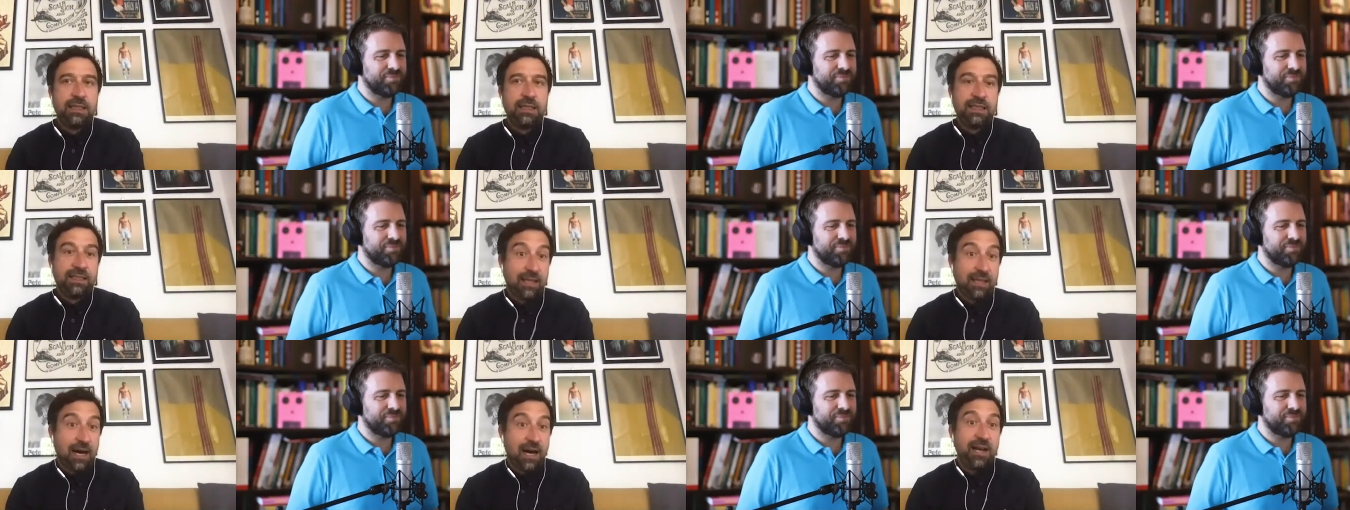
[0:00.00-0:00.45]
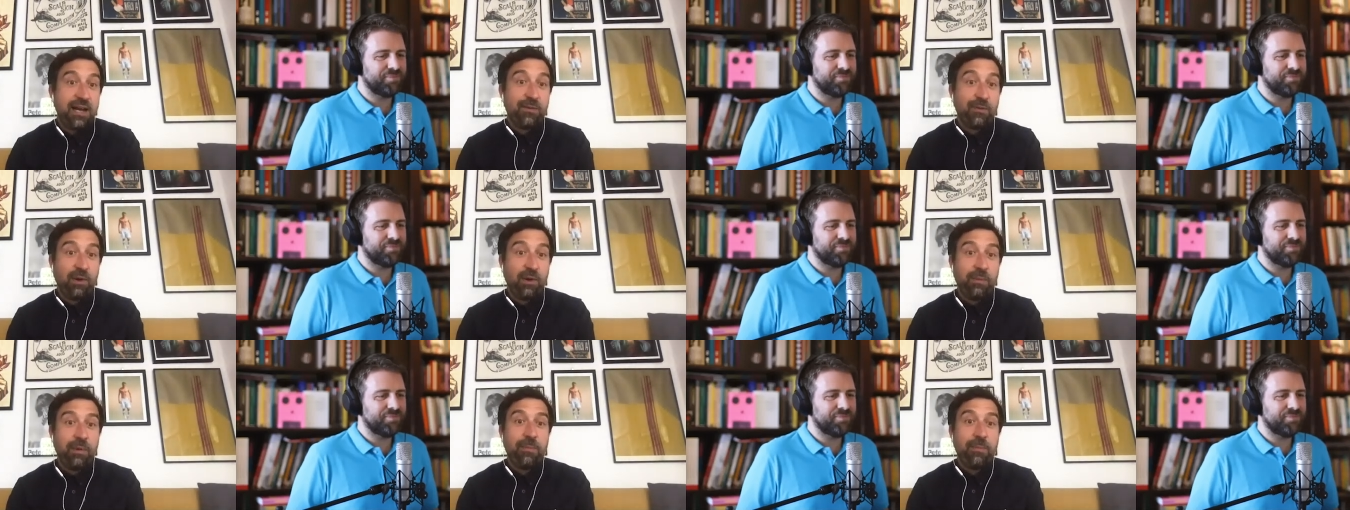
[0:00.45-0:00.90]

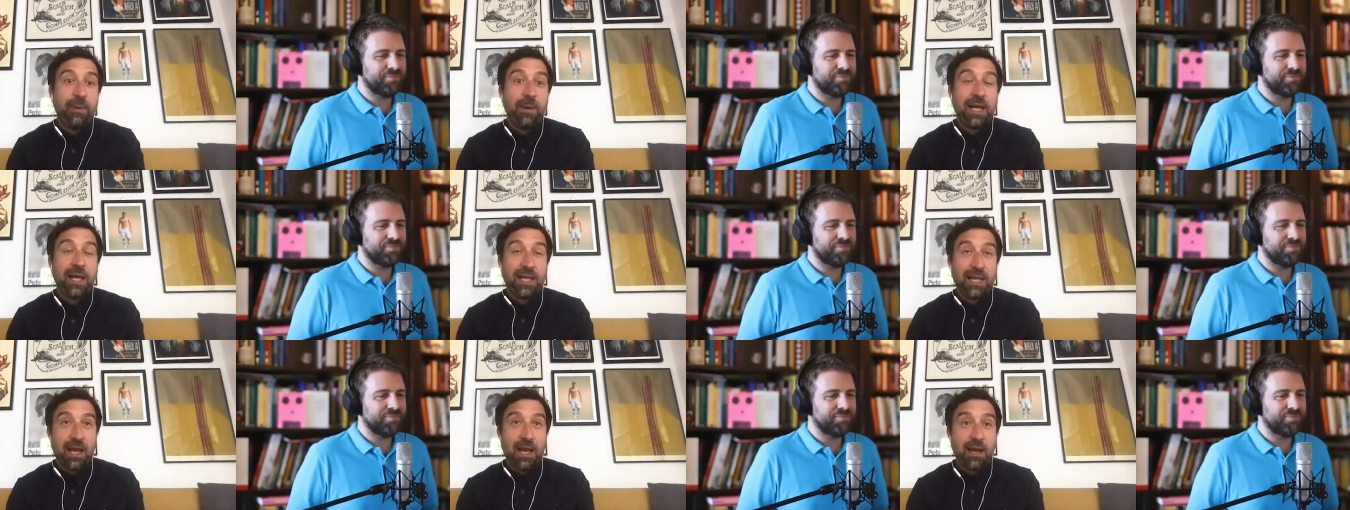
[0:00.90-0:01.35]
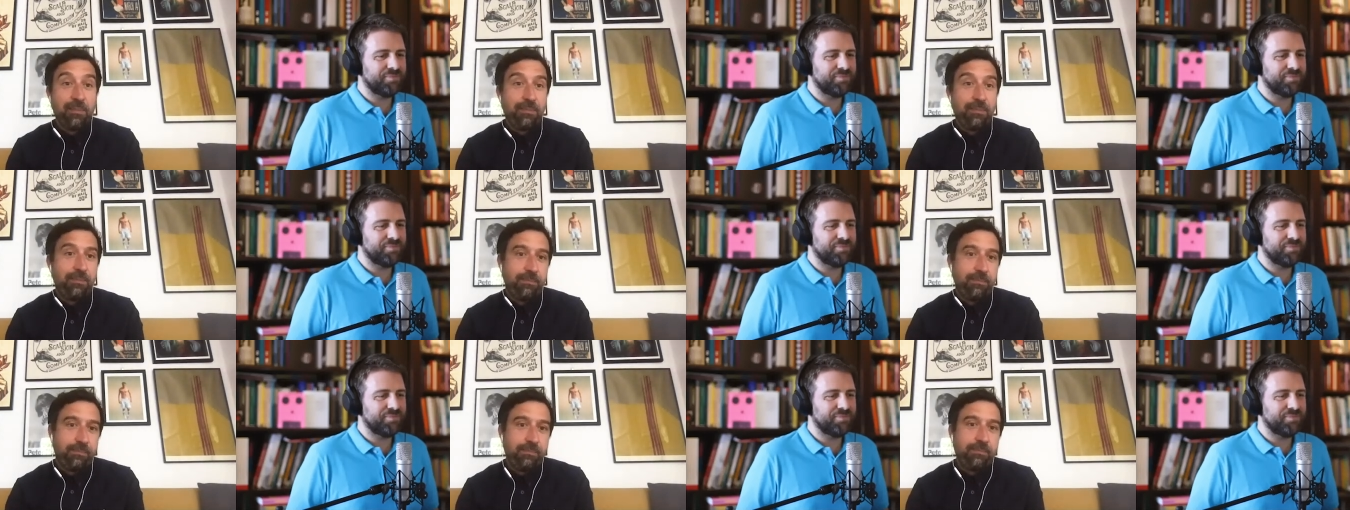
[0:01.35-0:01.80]
Speaker 1: design will be
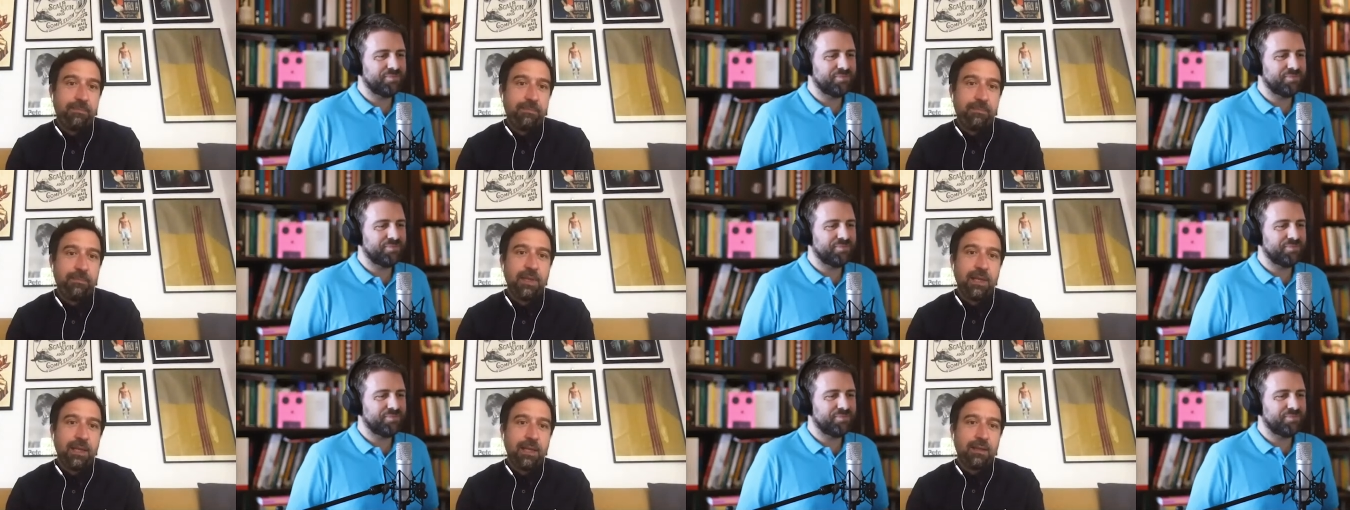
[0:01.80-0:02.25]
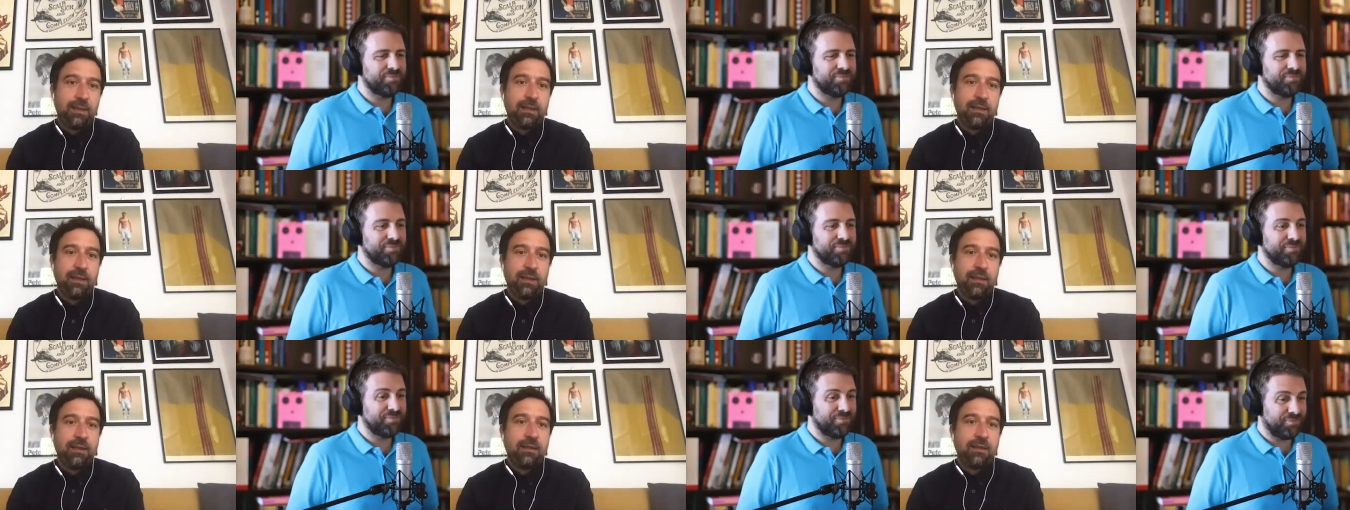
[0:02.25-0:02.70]
again
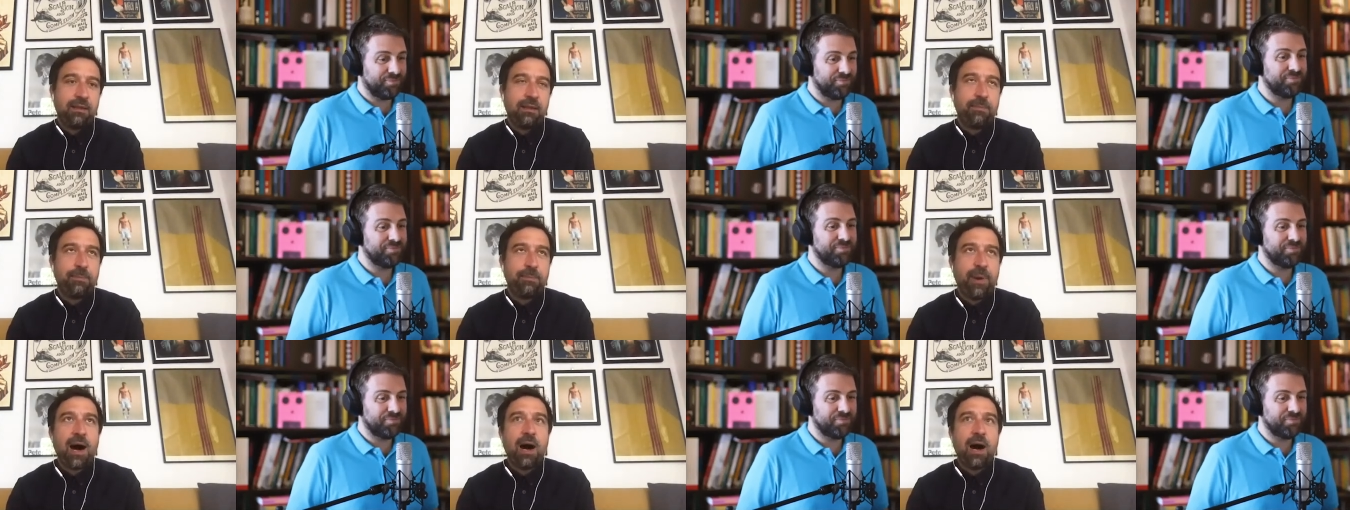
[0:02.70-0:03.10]
the, the